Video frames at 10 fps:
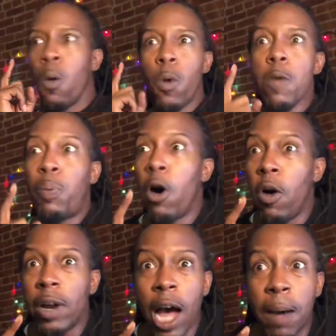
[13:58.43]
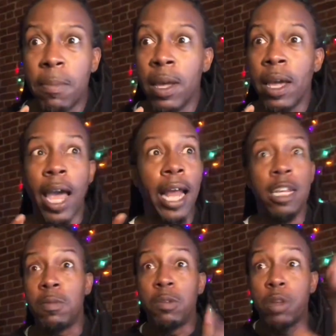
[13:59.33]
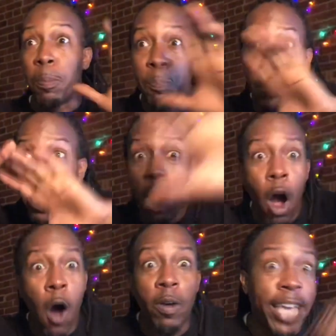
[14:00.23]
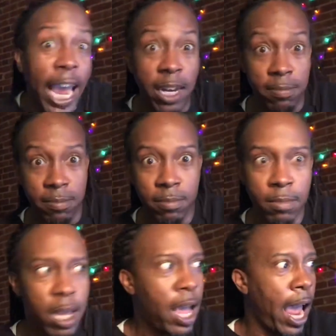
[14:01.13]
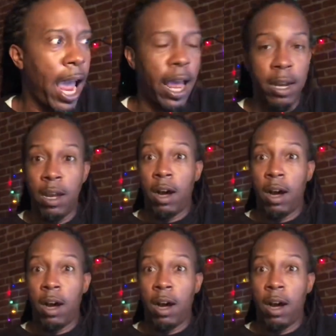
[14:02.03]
We pulled up, and it was a big old gate. And